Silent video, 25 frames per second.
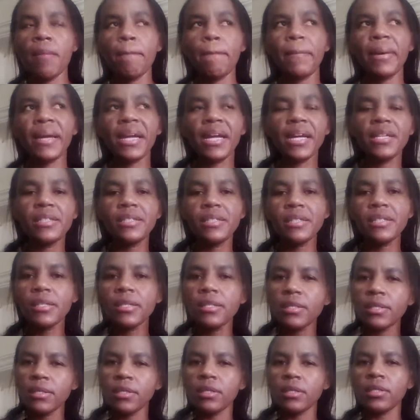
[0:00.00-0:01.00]
But I
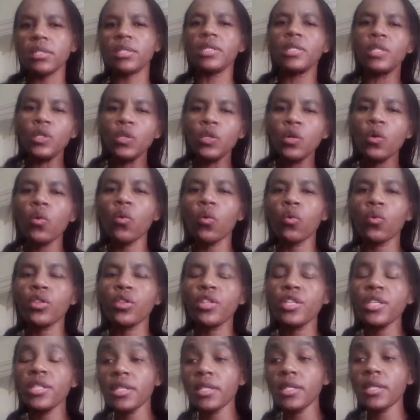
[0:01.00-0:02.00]
didn't know.
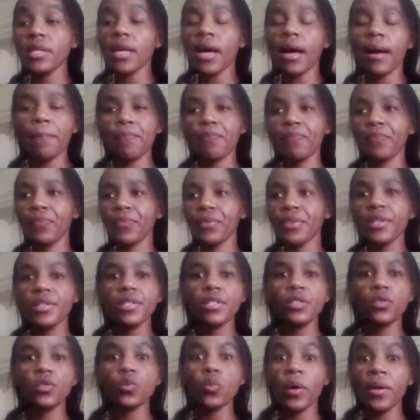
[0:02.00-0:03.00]
This
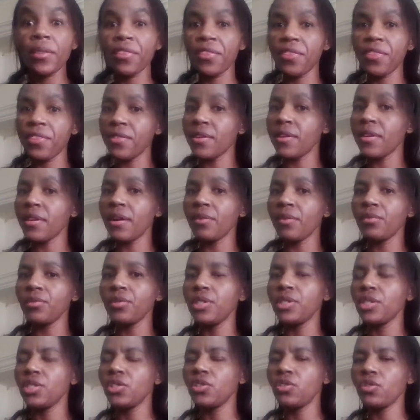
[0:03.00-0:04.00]
is one thing I'll
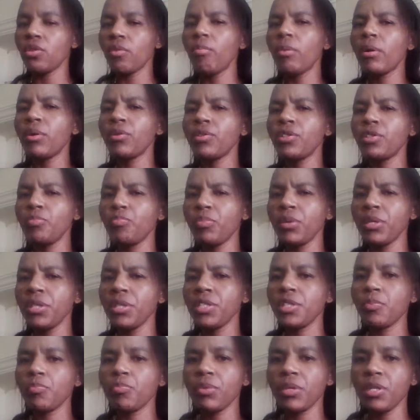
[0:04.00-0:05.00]
teach you about being
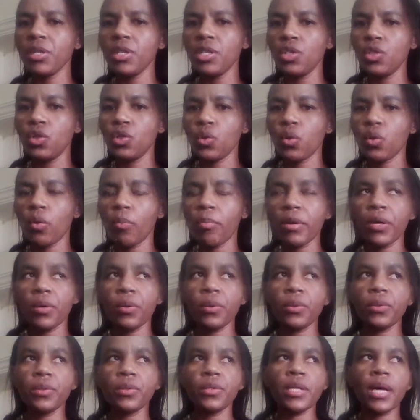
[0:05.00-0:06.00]
spiritual,
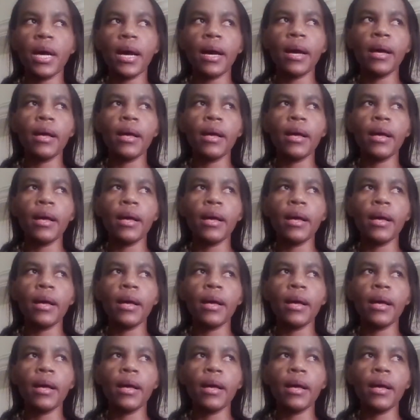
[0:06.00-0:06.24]
because